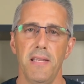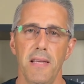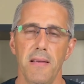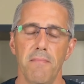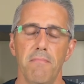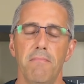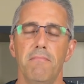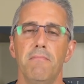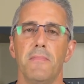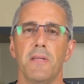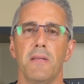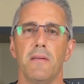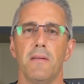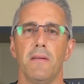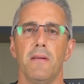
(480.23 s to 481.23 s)
him.
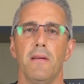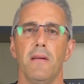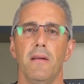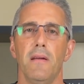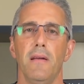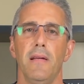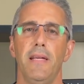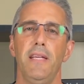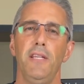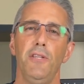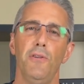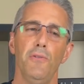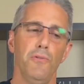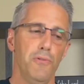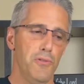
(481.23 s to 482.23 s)
He
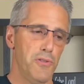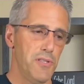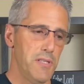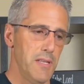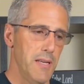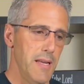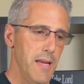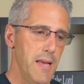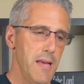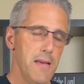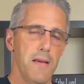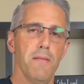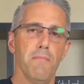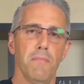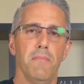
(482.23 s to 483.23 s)
used
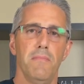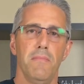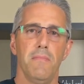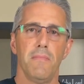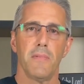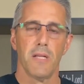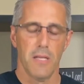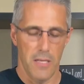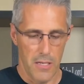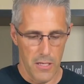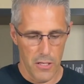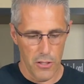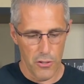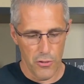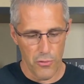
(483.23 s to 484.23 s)
him
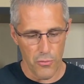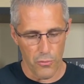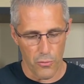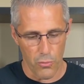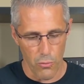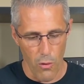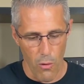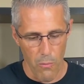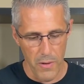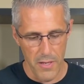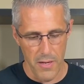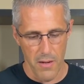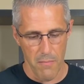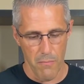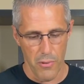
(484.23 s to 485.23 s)
to grow
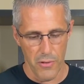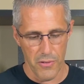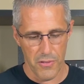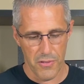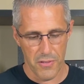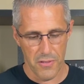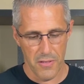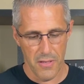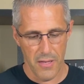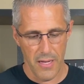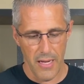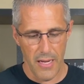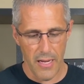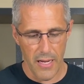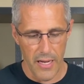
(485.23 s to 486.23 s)
in numbers,
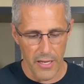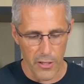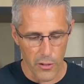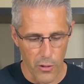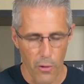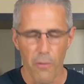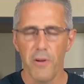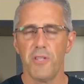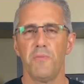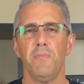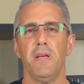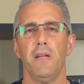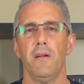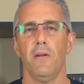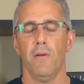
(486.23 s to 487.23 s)

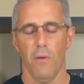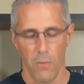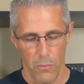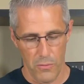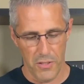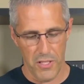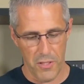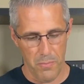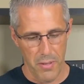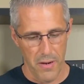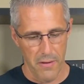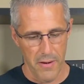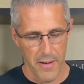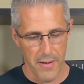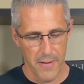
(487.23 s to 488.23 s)
encouragement in the Holy
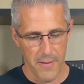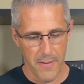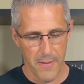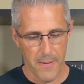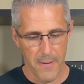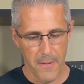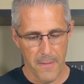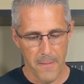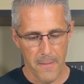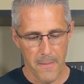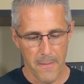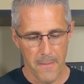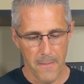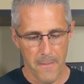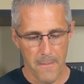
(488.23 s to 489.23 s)
Spirit
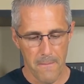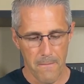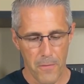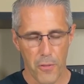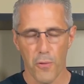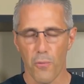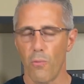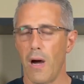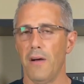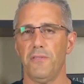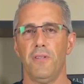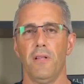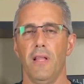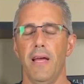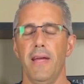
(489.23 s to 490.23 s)
throughout
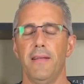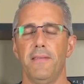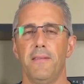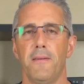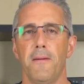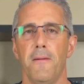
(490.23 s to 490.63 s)
the land.